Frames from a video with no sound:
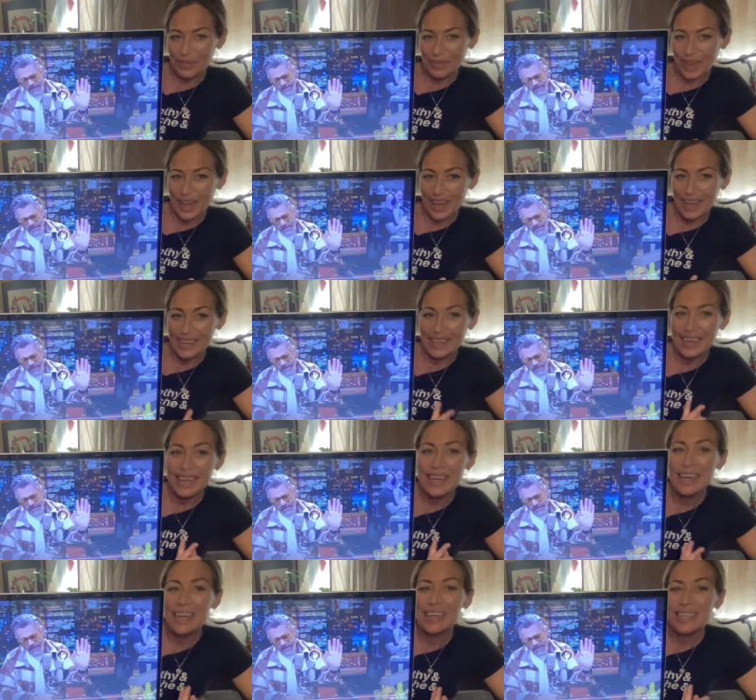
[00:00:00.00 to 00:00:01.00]
fan
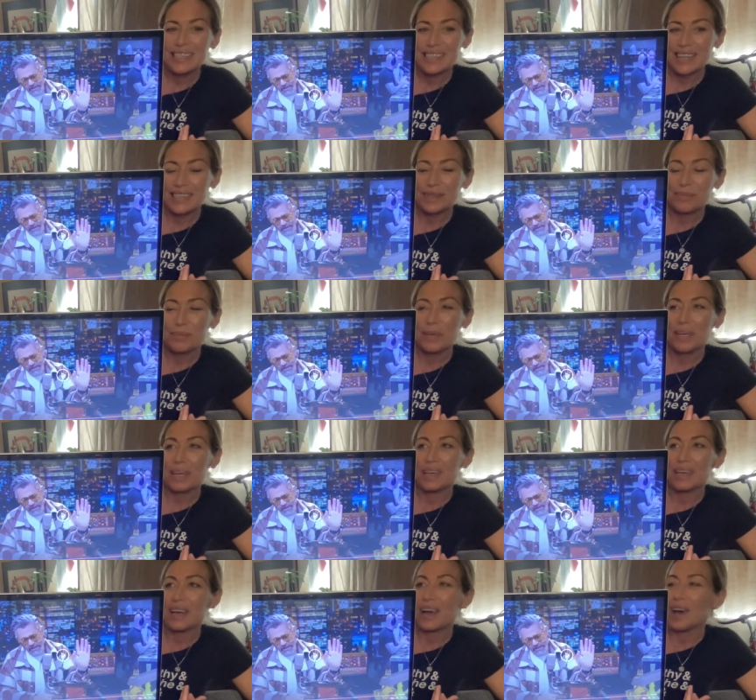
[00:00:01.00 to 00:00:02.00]
sent
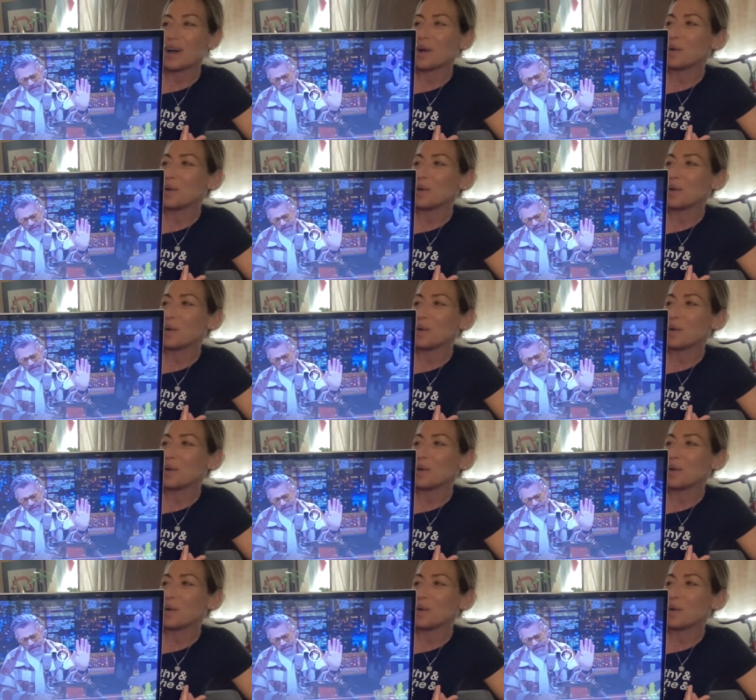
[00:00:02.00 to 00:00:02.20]
me